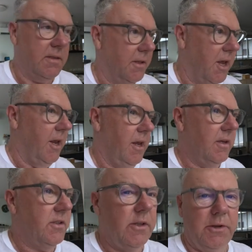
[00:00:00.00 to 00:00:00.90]
today
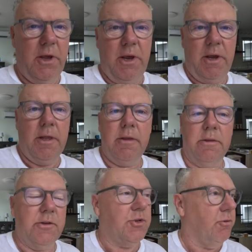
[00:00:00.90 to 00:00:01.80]
is the day
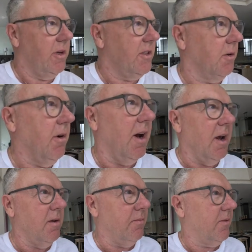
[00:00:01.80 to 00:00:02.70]
that the trees
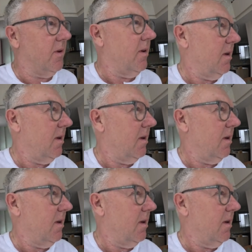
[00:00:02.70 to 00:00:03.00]
arrived.